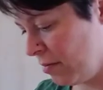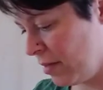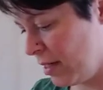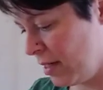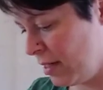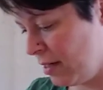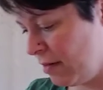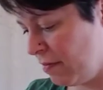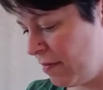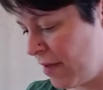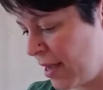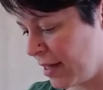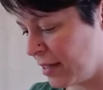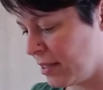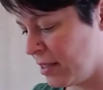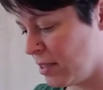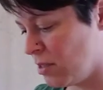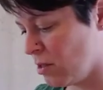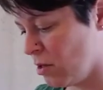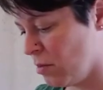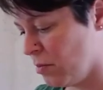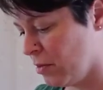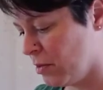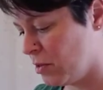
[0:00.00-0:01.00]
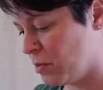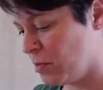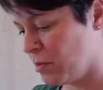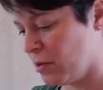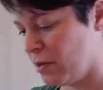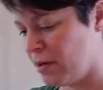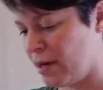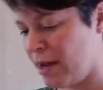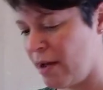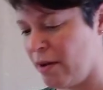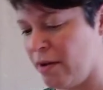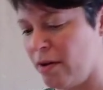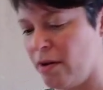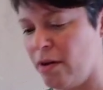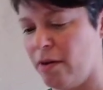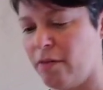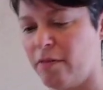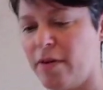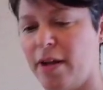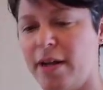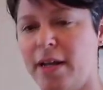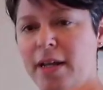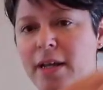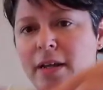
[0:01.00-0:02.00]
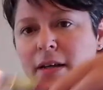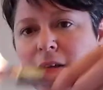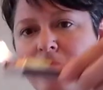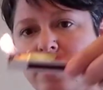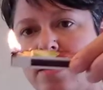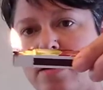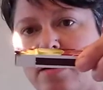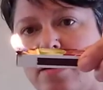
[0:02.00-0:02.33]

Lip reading: and in fact, it's almost burned out already here.